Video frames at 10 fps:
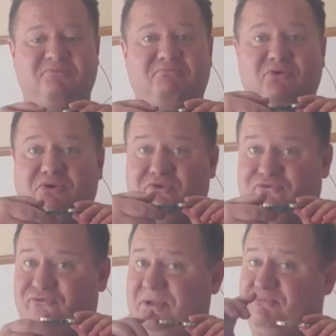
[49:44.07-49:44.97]
But you
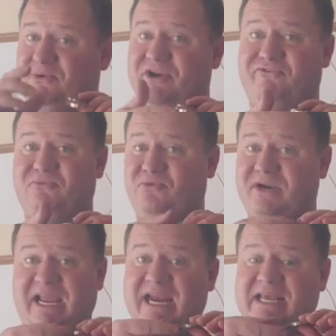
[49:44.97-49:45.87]
flip one of them
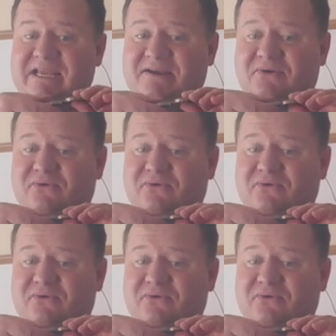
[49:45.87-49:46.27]
180,